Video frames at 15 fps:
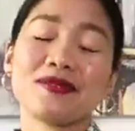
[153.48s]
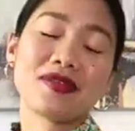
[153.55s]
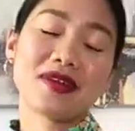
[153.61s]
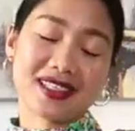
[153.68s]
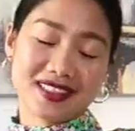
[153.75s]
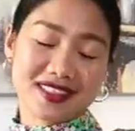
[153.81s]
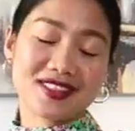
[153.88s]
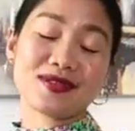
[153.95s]

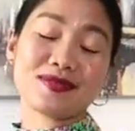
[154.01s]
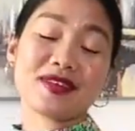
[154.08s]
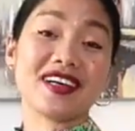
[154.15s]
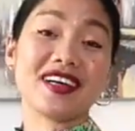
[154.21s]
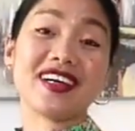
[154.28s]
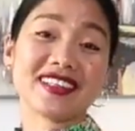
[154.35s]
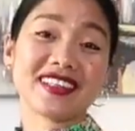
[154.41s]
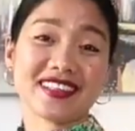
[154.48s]
But to be
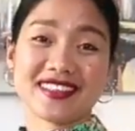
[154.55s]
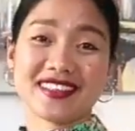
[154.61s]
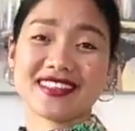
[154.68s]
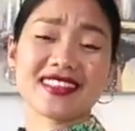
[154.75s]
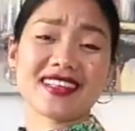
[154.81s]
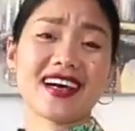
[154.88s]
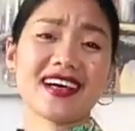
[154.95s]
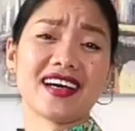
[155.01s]
honest,
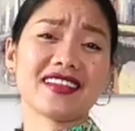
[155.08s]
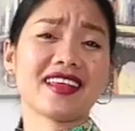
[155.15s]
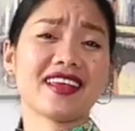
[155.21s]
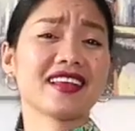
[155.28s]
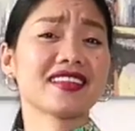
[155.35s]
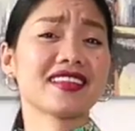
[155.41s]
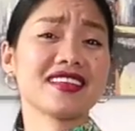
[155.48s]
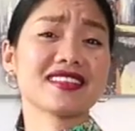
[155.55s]
I
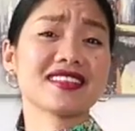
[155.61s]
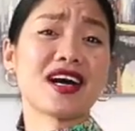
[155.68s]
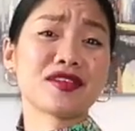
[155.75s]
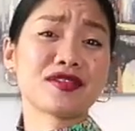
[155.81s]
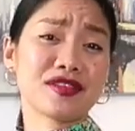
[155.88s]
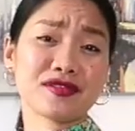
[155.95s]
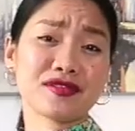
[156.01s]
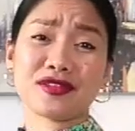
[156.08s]
think this
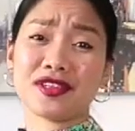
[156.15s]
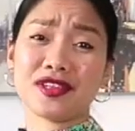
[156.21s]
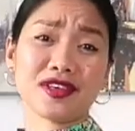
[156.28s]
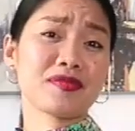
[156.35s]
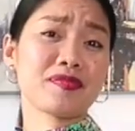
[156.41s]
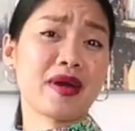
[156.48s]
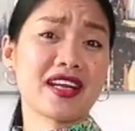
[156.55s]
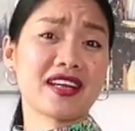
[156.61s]
outfit would
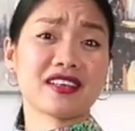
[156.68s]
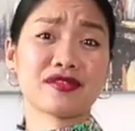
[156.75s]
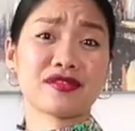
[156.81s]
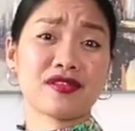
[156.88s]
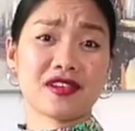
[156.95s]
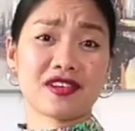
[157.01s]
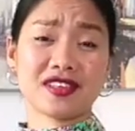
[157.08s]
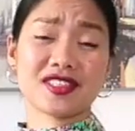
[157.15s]
look better
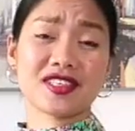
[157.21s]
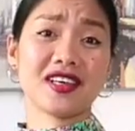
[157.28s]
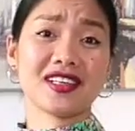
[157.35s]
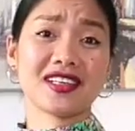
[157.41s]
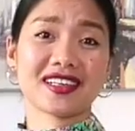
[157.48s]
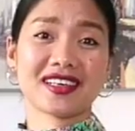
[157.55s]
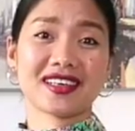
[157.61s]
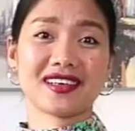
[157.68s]
for
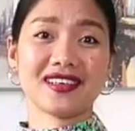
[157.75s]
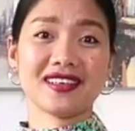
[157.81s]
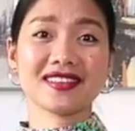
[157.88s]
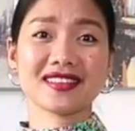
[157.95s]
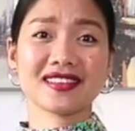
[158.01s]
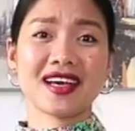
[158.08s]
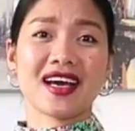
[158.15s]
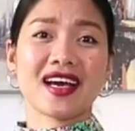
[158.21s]
taller girls.